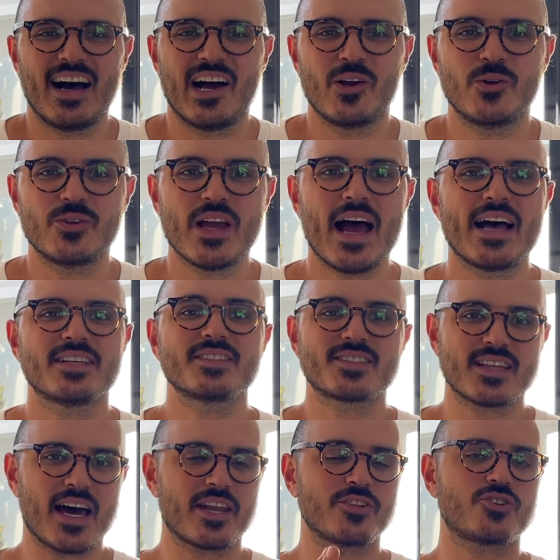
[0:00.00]
who has
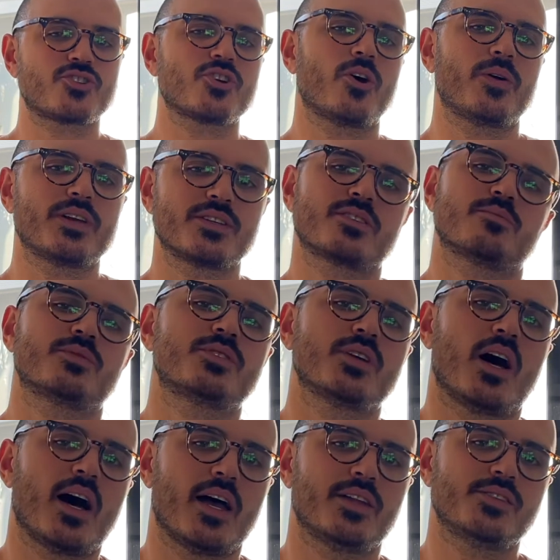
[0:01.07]
started showing some
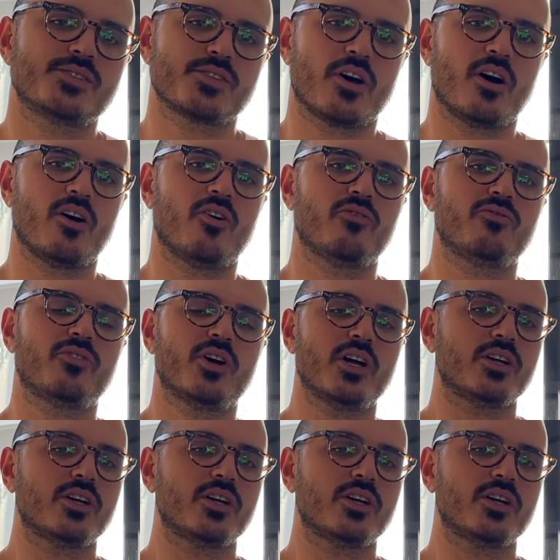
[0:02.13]
signs of